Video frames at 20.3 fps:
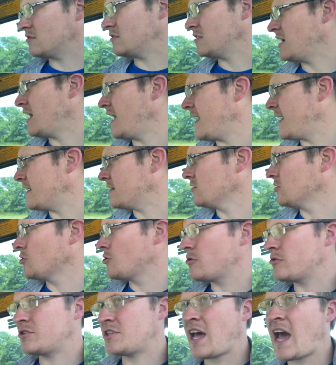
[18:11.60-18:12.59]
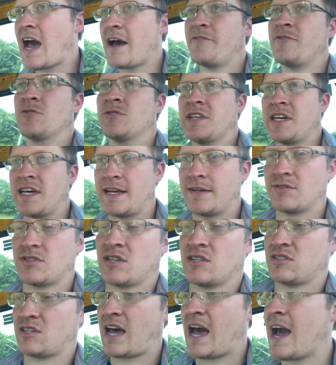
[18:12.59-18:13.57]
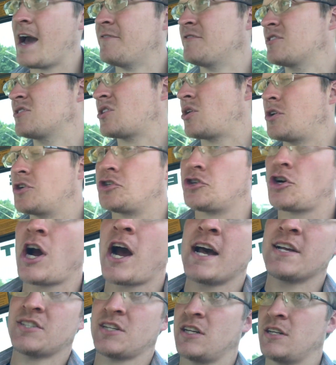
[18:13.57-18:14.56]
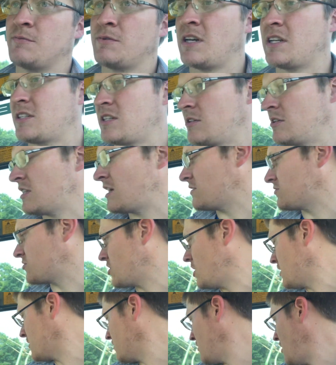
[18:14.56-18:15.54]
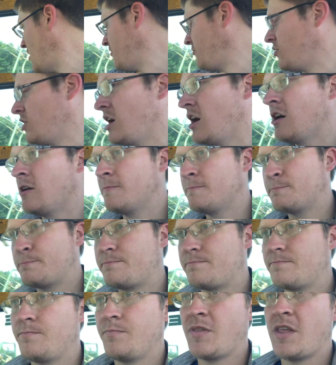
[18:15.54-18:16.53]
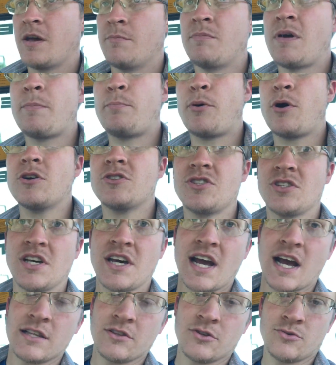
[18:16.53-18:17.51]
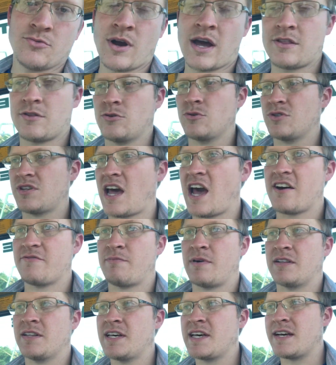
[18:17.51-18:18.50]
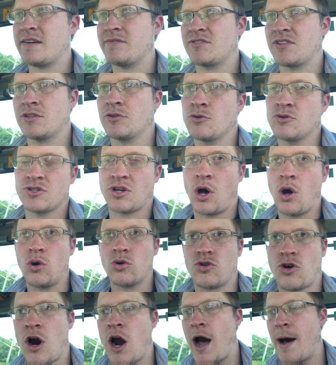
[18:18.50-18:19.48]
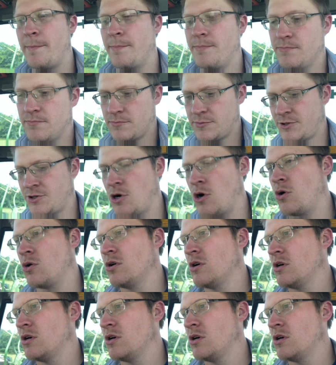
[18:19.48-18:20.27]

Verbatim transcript: and lose half your leaves because the half that's already dry is going to get the leaves knocked off? Well, me personally, I would rather lose half my leaves than lose the whole crop. So,